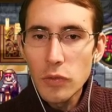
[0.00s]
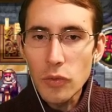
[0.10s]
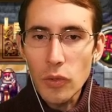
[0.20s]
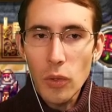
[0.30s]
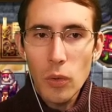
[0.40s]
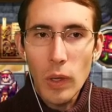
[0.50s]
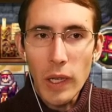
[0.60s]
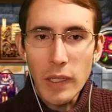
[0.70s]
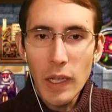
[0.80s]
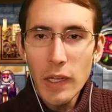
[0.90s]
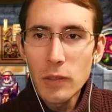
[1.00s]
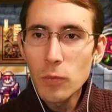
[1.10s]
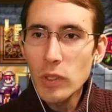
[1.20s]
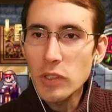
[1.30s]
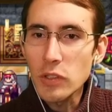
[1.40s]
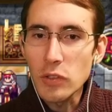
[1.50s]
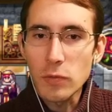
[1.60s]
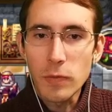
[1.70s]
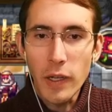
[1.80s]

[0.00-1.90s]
So I kind of want to just